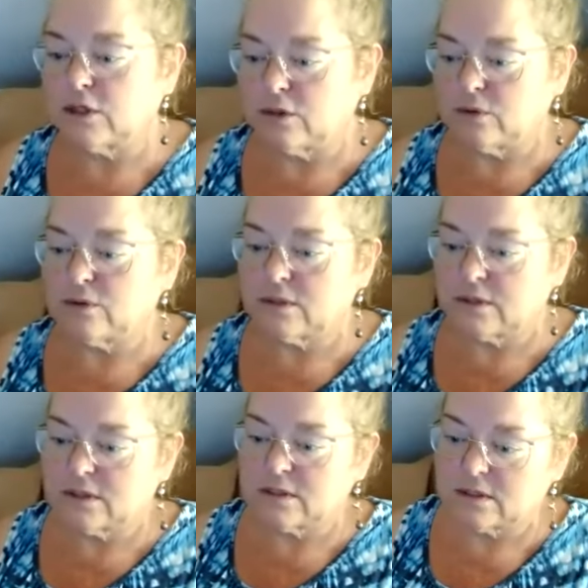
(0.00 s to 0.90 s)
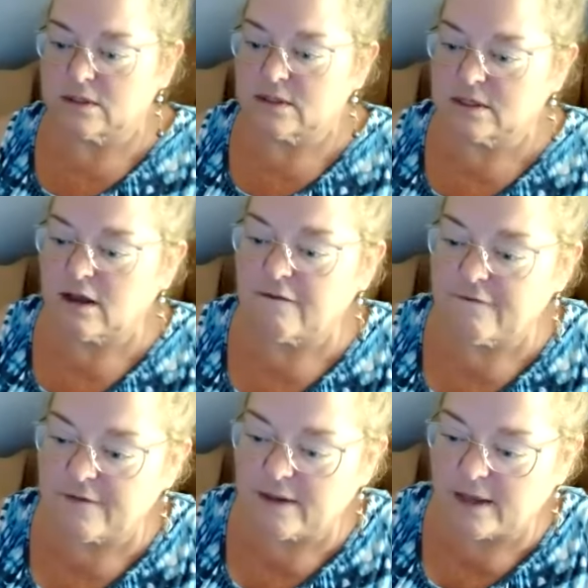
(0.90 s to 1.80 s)
used stuff.
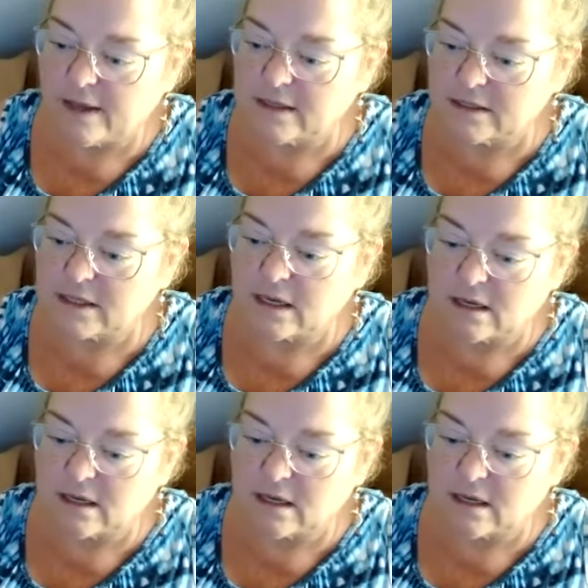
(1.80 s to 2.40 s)
And